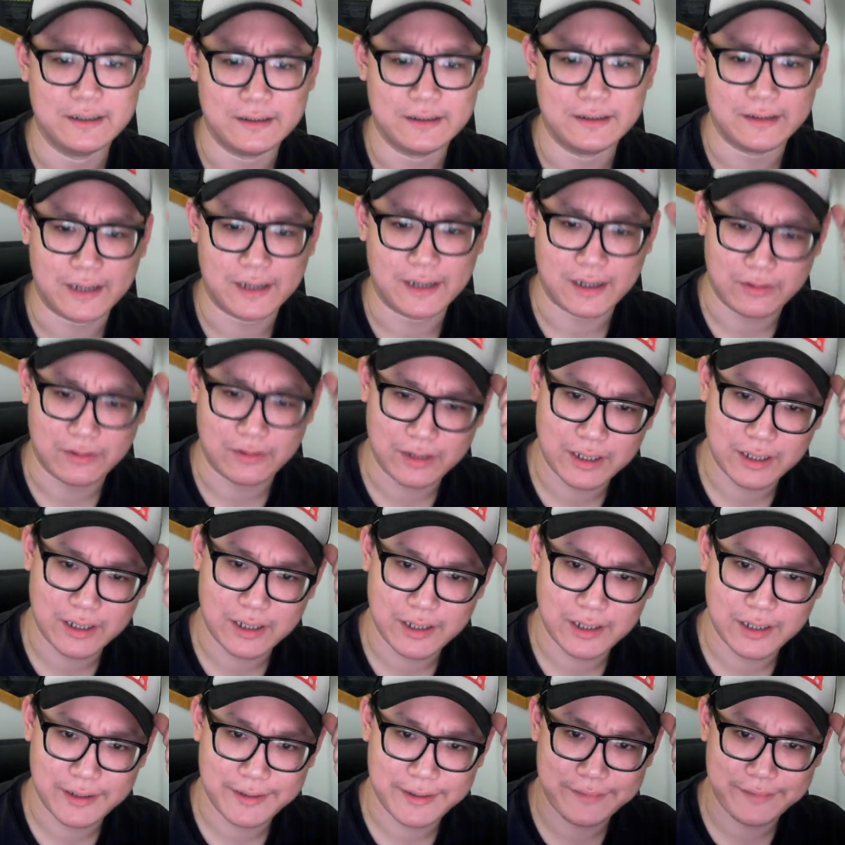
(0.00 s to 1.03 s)

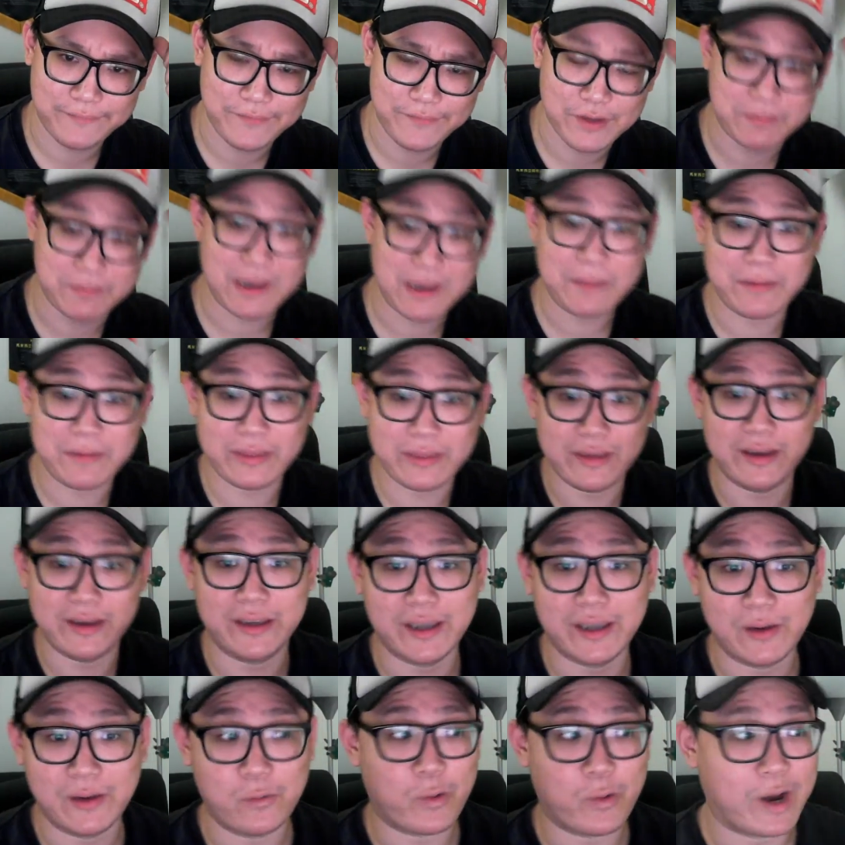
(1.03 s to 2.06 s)
Now you might be
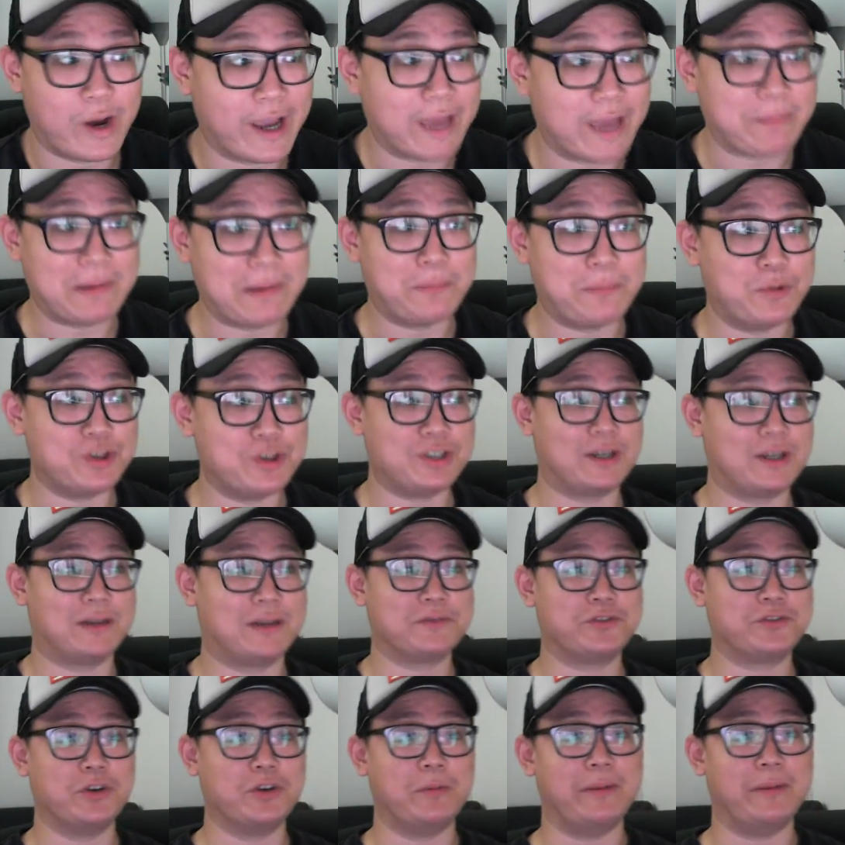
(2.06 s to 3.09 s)
thinking, why am I pushing
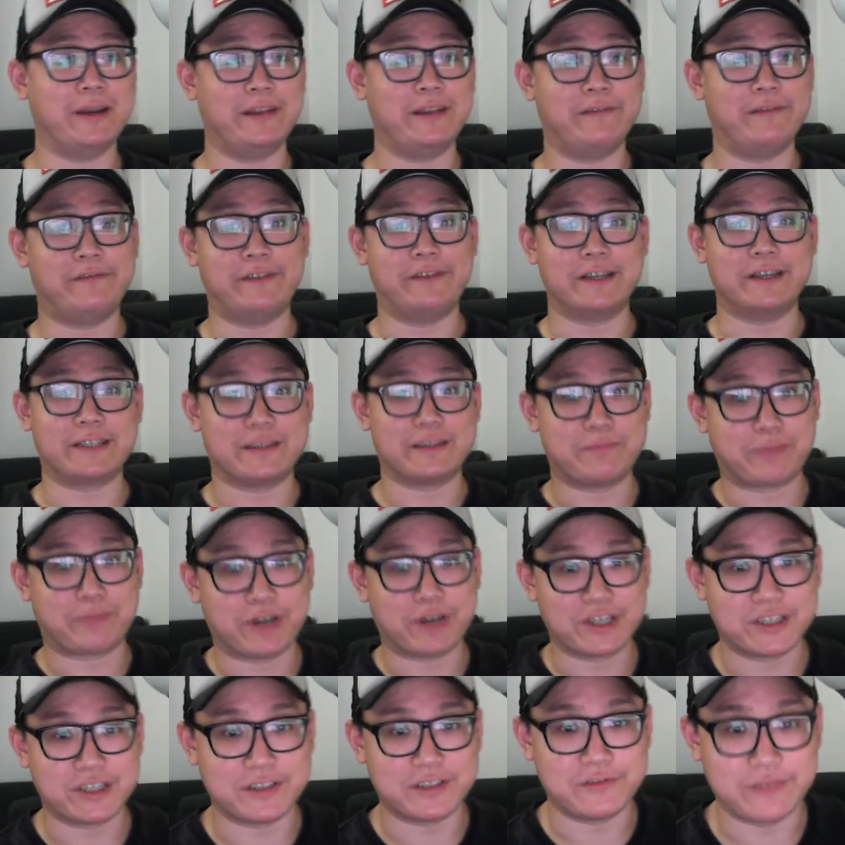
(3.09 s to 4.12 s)
out so many first
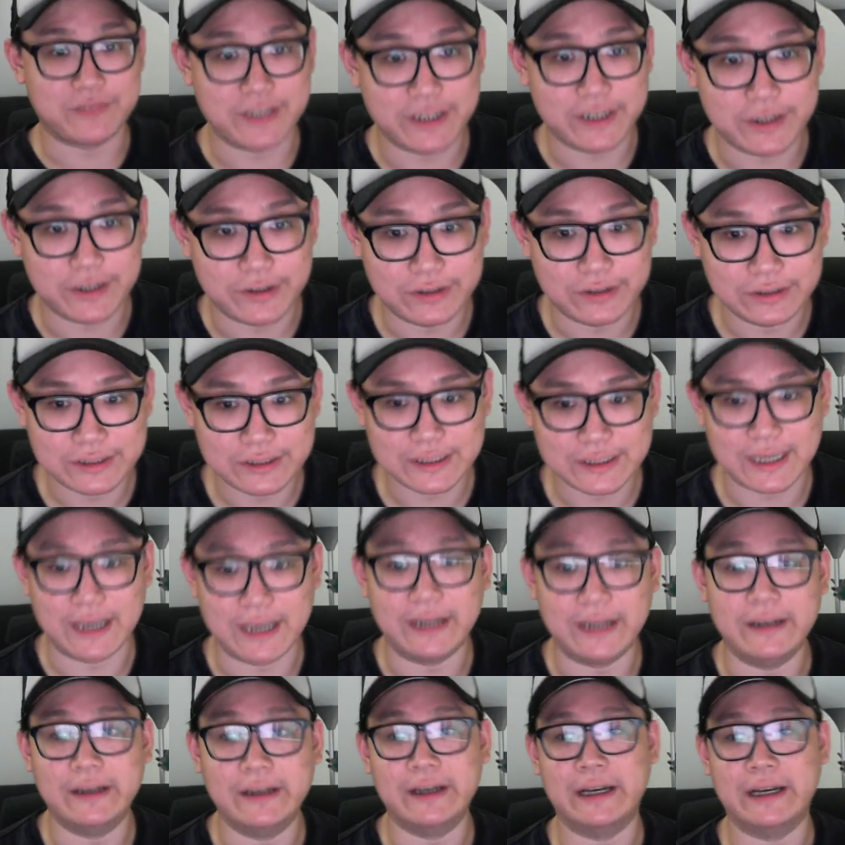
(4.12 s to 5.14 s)
impression videos
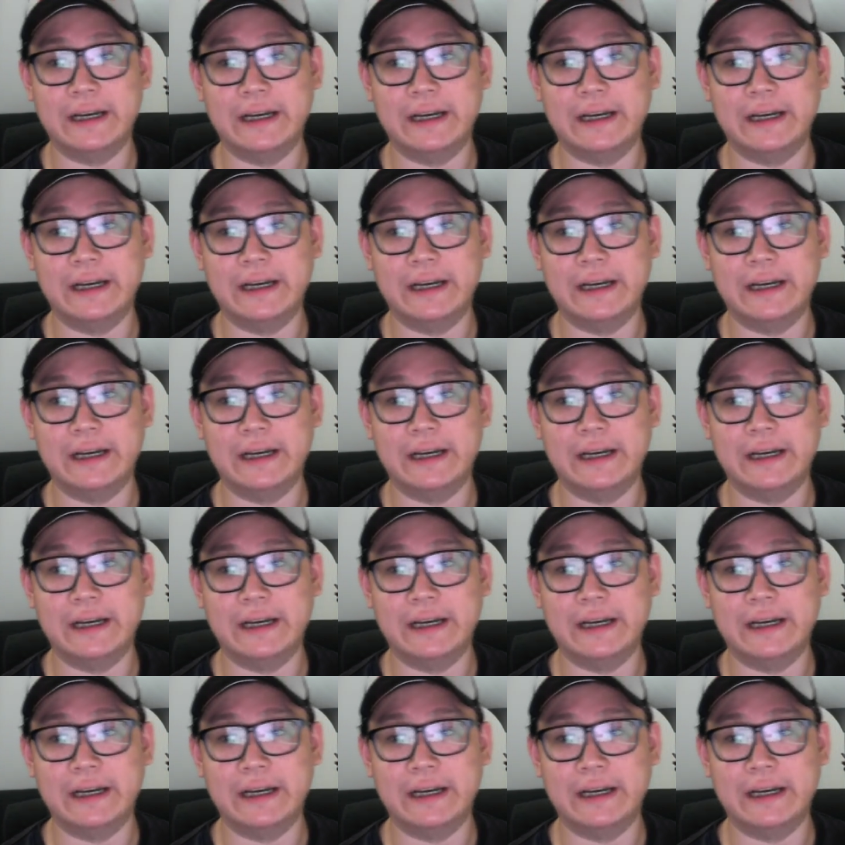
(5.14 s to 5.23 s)
and